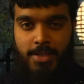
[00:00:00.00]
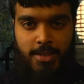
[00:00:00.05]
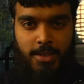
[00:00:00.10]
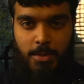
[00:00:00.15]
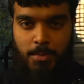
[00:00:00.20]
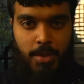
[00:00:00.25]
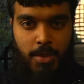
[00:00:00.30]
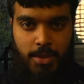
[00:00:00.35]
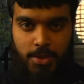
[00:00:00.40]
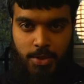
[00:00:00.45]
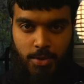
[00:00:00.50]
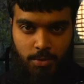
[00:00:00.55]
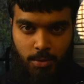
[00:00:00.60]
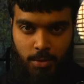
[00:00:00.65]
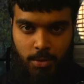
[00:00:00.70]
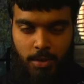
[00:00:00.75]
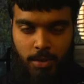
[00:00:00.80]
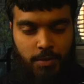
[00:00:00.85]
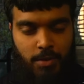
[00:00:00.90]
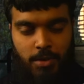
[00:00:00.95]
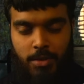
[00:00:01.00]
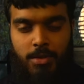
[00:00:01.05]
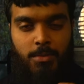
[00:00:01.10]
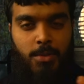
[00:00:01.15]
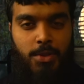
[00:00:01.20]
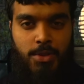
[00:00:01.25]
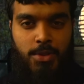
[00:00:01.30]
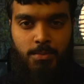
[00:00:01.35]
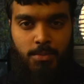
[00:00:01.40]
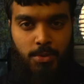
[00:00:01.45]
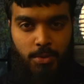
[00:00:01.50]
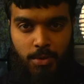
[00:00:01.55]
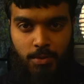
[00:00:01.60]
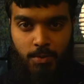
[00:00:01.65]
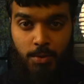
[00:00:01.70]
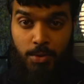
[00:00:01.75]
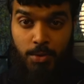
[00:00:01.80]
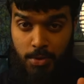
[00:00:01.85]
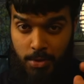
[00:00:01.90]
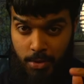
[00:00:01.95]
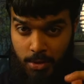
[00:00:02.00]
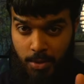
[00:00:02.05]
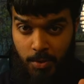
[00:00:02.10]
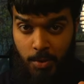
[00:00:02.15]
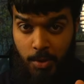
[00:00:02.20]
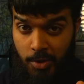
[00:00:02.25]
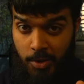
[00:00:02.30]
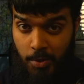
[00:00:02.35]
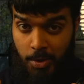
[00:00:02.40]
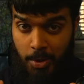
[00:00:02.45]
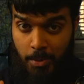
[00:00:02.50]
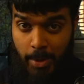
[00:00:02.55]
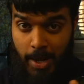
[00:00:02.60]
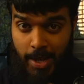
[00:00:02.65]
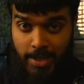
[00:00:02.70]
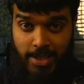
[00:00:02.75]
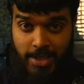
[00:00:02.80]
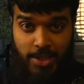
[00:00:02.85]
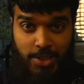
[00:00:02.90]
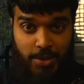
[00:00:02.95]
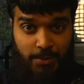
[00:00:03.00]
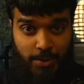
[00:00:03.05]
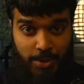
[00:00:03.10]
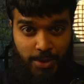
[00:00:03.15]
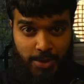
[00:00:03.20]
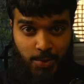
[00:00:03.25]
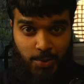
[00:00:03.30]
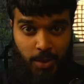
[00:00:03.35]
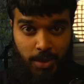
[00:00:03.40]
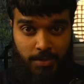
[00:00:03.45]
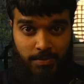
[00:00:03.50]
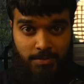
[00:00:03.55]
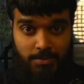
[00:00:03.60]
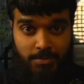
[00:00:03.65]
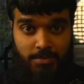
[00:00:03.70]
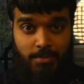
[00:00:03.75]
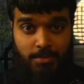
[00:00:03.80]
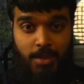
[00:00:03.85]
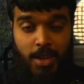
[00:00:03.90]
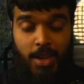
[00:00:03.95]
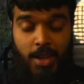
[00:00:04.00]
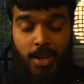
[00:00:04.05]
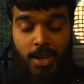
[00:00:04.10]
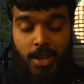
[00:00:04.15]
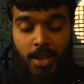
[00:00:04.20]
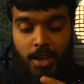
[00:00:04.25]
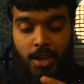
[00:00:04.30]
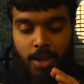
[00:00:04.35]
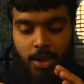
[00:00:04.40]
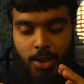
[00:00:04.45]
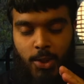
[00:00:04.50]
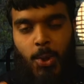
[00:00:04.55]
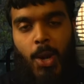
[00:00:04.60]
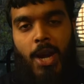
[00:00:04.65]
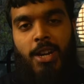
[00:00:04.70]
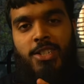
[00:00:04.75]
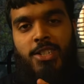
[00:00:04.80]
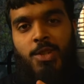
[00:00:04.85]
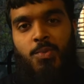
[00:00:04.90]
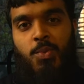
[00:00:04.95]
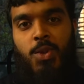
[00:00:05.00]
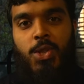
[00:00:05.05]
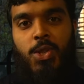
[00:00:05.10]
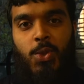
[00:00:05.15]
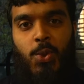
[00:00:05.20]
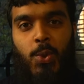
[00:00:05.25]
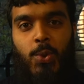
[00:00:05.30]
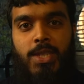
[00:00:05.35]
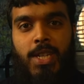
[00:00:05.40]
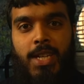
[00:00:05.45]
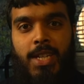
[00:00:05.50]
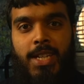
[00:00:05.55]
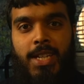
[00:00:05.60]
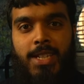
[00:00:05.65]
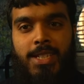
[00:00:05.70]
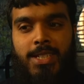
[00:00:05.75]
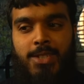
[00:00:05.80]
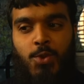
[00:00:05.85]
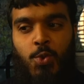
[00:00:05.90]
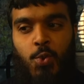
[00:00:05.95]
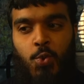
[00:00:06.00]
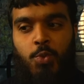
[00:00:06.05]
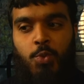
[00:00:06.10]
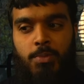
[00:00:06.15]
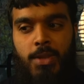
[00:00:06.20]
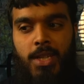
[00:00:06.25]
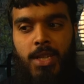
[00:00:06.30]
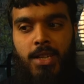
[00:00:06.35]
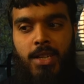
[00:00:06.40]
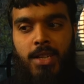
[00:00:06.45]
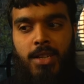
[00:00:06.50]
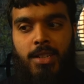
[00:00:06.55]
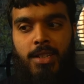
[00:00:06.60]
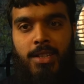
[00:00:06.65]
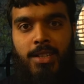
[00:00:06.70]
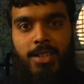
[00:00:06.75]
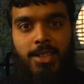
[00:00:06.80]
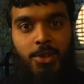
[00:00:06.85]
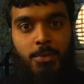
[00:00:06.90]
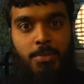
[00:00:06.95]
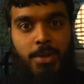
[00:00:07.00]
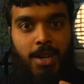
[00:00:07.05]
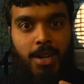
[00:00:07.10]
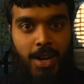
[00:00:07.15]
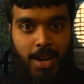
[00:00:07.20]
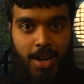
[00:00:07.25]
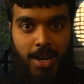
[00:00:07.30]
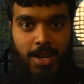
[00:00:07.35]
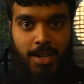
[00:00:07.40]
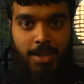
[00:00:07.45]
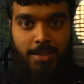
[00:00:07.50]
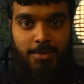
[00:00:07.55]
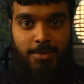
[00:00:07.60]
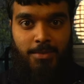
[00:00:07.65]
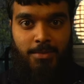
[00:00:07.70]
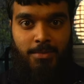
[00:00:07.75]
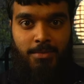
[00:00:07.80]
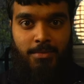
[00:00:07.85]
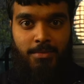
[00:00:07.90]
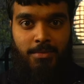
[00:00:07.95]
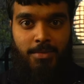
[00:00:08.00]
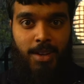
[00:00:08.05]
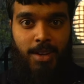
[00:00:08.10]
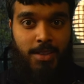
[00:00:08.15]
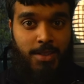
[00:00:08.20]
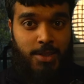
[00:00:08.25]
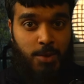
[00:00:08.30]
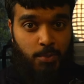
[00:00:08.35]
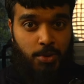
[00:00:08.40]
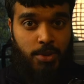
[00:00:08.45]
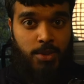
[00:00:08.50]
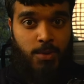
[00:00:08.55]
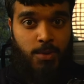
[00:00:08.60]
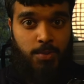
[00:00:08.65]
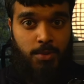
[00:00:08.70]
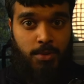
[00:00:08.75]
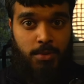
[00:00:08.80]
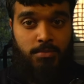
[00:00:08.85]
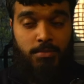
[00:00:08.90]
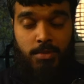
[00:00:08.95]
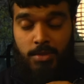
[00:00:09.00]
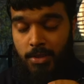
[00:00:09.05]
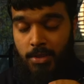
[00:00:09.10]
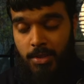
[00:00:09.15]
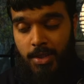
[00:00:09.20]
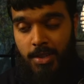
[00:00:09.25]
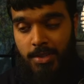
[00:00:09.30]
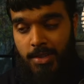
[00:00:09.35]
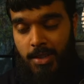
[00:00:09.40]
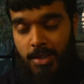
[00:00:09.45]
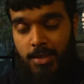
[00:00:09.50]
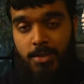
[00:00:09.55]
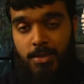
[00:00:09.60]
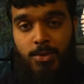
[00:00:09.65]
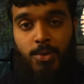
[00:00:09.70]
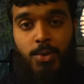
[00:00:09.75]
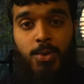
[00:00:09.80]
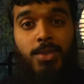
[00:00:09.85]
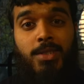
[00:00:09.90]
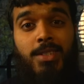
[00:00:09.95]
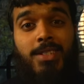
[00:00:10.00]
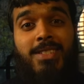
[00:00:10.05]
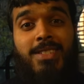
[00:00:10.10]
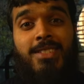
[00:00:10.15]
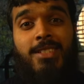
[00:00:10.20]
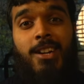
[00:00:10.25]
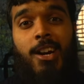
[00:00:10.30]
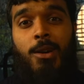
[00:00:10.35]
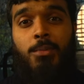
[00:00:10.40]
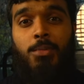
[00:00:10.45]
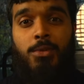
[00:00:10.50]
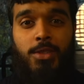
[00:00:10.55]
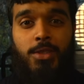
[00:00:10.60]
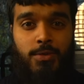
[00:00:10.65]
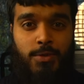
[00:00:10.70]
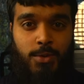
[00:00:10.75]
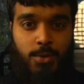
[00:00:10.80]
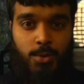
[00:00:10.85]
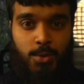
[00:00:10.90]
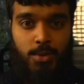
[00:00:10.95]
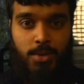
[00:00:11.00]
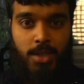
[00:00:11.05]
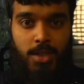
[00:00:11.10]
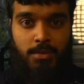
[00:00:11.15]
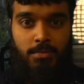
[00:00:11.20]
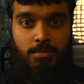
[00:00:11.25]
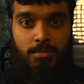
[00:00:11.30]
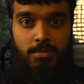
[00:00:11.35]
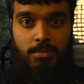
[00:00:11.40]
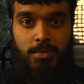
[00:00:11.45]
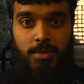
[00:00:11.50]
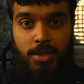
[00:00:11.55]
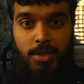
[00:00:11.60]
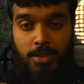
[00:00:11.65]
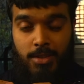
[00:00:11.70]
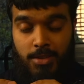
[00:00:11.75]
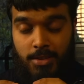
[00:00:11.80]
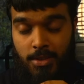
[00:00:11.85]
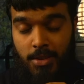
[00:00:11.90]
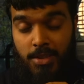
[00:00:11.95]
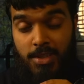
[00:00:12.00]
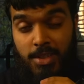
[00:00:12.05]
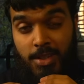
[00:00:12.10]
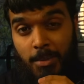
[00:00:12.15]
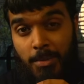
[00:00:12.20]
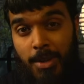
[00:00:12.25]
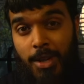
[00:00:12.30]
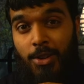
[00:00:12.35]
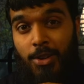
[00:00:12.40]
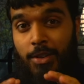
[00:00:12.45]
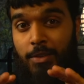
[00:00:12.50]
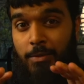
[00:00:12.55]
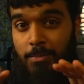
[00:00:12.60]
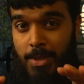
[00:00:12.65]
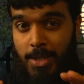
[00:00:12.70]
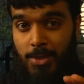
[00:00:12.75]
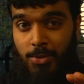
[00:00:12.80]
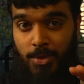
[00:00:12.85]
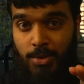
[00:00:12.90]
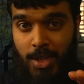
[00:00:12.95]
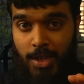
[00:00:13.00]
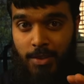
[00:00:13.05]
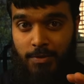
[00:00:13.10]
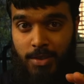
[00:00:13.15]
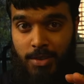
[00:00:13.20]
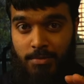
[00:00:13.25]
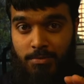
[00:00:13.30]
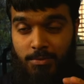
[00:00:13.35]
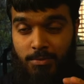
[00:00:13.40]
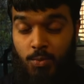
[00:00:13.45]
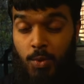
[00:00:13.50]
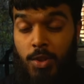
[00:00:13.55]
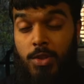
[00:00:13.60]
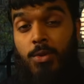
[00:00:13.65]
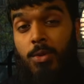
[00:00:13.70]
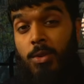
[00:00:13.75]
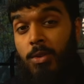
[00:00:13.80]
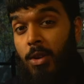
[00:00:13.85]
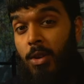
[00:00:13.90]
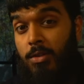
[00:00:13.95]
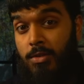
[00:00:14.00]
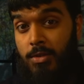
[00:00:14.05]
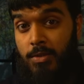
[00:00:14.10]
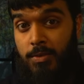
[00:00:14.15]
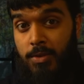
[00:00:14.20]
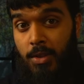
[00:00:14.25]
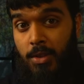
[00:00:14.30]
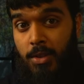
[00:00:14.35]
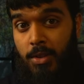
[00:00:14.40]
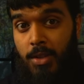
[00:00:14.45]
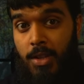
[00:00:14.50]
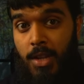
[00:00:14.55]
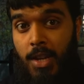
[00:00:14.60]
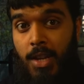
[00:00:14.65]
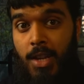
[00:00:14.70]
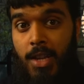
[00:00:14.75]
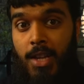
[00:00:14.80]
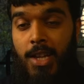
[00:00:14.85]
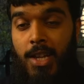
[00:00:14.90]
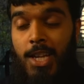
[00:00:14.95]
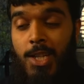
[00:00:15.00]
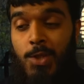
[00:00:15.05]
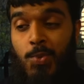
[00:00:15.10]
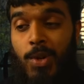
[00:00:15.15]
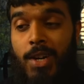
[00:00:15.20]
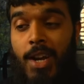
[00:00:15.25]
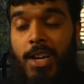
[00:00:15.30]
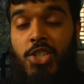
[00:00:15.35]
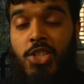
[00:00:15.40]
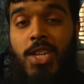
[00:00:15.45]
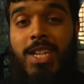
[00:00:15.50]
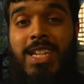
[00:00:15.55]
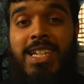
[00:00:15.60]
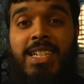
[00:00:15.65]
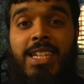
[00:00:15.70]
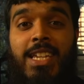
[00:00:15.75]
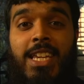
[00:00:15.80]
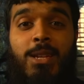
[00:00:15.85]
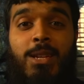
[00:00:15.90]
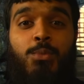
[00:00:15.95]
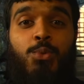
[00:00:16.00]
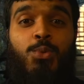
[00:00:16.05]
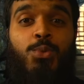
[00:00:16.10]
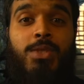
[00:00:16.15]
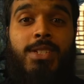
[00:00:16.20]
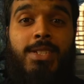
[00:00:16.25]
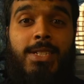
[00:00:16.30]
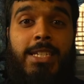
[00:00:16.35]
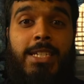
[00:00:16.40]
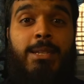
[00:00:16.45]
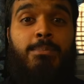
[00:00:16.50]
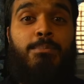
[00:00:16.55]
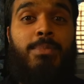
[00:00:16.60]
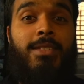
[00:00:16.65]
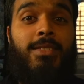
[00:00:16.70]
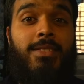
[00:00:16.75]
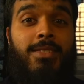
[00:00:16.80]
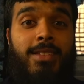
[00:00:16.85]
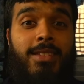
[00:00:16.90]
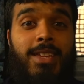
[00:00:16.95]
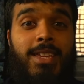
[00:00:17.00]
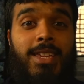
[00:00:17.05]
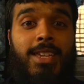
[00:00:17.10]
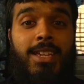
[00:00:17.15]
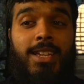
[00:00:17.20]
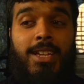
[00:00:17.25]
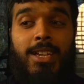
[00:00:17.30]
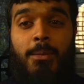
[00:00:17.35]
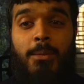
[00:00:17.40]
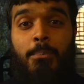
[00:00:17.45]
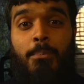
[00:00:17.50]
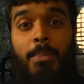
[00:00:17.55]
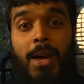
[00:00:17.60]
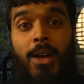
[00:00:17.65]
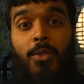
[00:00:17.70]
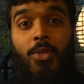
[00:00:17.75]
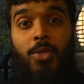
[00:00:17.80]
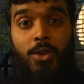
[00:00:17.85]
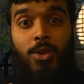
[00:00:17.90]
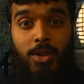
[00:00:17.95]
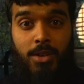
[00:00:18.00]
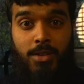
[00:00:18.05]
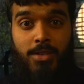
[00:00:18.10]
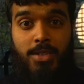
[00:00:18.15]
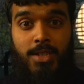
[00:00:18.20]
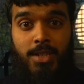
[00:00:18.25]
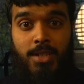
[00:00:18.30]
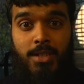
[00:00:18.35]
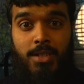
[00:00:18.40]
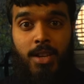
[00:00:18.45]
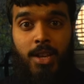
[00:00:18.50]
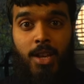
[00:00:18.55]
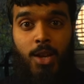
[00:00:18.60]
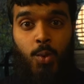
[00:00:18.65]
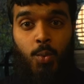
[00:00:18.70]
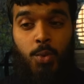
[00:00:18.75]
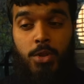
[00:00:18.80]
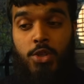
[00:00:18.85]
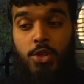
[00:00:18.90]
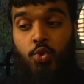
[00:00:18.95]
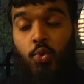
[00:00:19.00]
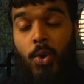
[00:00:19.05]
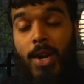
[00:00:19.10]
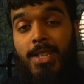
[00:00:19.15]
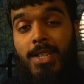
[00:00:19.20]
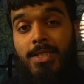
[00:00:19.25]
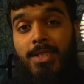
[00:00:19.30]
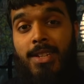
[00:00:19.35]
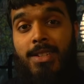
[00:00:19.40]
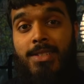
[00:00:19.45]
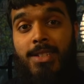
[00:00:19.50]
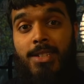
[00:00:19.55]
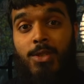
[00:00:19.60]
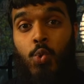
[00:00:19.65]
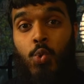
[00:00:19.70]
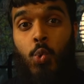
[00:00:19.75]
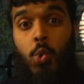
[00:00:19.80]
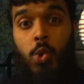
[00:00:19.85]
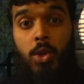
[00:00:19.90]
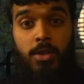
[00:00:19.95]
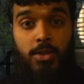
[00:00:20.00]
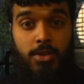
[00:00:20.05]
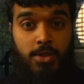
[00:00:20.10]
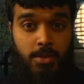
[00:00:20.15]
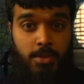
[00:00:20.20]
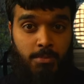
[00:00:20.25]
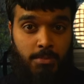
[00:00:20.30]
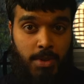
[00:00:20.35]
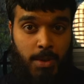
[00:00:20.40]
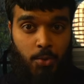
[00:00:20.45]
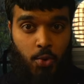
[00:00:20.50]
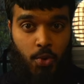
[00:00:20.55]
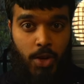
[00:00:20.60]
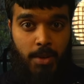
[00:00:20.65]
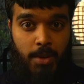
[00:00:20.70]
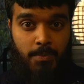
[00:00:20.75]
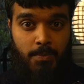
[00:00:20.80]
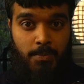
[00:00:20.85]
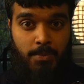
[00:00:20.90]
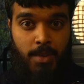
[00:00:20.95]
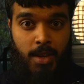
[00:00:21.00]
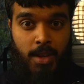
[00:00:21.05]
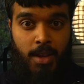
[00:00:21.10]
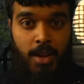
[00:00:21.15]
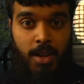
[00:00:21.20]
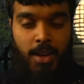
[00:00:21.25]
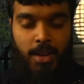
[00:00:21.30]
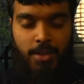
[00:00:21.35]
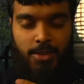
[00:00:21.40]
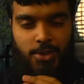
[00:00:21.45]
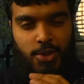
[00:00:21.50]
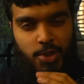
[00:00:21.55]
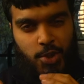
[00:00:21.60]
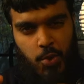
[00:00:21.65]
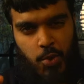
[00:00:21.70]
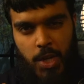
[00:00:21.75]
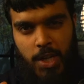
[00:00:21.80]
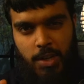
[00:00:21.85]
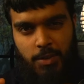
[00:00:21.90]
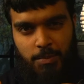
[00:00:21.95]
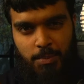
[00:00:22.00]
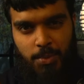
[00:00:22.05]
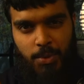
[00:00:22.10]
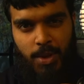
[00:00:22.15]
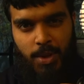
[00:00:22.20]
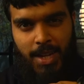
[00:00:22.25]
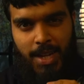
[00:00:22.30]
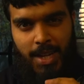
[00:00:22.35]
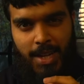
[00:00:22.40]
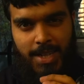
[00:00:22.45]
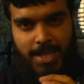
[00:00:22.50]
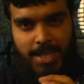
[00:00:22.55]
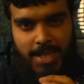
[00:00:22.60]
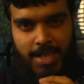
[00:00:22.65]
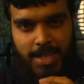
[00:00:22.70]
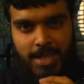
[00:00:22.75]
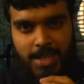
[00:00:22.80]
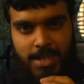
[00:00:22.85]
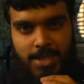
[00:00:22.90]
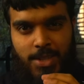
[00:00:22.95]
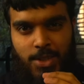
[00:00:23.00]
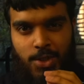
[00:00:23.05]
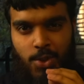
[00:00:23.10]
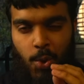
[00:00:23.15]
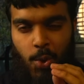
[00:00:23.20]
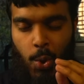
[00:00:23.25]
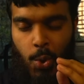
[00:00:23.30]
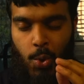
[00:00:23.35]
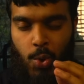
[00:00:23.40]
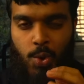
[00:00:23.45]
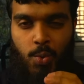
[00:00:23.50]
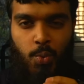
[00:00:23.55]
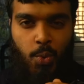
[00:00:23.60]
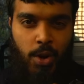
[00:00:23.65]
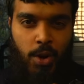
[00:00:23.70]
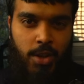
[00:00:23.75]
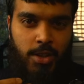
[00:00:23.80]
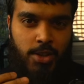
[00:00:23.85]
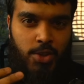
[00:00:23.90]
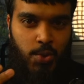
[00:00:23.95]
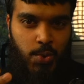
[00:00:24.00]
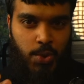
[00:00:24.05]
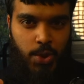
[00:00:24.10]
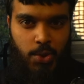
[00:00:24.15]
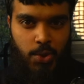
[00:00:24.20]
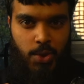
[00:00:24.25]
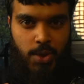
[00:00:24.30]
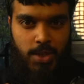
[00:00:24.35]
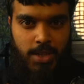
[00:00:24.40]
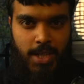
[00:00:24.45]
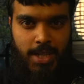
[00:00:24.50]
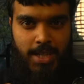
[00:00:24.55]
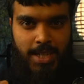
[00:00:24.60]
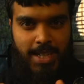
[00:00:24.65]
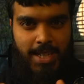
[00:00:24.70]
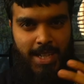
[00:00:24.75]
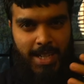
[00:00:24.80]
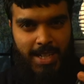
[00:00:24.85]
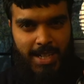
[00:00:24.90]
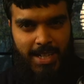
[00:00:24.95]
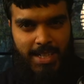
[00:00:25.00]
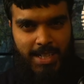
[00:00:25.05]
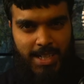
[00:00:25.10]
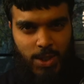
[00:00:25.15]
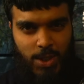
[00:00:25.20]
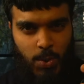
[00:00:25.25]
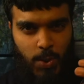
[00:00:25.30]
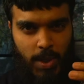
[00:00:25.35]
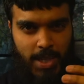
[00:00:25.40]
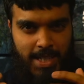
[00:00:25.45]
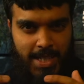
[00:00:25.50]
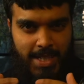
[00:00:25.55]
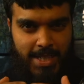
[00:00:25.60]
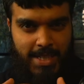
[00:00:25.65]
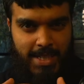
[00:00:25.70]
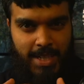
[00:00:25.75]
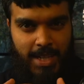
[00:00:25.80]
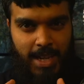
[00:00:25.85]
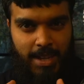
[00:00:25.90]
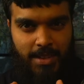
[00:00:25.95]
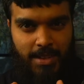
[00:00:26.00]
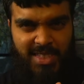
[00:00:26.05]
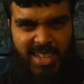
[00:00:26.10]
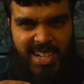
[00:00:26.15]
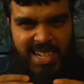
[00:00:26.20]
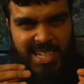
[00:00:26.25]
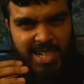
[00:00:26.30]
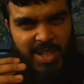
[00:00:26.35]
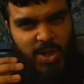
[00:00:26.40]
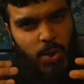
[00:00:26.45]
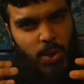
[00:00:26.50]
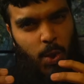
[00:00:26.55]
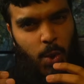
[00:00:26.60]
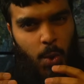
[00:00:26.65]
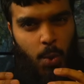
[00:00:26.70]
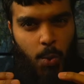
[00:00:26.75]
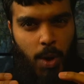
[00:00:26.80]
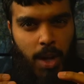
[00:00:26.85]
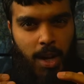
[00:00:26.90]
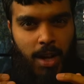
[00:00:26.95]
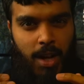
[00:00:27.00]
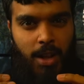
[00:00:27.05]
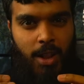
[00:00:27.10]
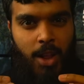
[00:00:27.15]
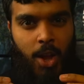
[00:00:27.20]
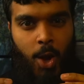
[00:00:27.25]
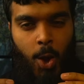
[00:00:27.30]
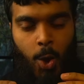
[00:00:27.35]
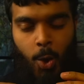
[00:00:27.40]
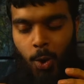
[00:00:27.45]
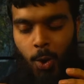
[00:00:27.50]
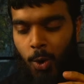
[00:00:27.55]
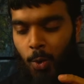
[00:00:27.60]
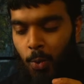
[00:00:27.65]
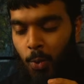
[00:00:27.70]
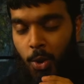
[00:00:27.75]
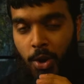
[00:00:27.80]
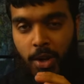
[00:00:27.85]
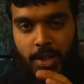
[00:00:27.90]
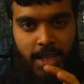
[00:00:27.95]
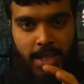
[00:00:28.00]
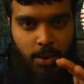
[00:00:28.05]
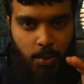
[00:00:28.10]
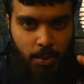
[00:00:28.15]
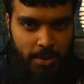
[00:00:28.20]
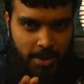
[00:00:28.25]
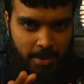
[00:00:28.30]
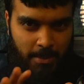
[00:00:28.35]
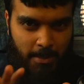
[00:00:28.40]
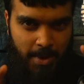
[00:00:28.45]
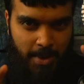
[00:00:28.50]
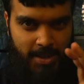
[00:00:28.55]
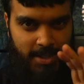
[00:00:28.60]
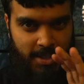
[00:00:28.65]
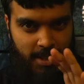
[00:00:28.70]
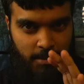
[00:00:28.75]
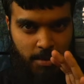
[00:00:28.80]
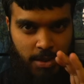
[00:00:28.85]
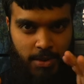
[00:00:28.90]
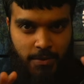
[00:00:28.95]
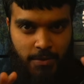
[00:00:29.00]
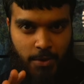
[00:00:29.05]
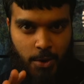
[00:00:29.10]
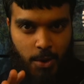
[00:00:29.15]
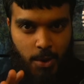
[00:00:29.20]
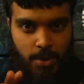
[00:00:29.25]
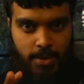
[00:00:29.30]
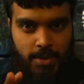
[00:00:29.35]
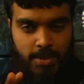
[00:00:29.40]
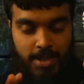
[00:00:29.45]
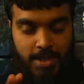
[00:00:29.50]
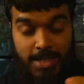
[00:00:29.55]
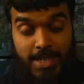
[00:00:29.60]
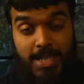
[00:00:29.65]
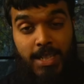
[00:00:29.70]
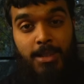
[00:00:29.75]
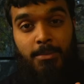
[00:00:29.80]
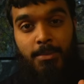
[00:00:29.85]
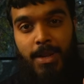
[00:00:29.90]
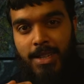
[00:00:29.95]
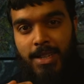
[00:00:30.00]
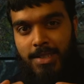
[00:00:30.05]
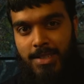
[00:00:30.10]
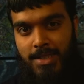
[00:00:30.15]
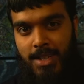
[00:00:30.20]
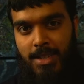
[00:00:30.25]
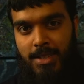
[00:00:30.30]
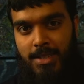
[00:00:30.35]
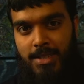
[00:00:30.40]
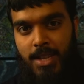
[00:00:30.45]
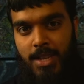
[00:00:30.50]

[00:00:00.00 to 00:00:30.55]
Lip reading: biggest rule, if not the most important rule. So you really want to pay attention for this one. You actually want note taking to be a little bit hard. And there's a principle in learning science, it's called desirable difficulty. A certain amount of mental effort, what's called cognitive load, is what actually enables deeper thinking about the content, which translates into long-term memory. The strain of putting ideas in your own words during your note taking, connecting two ideas together that didn't go well, or working with a messy bit of notes until it makes sense,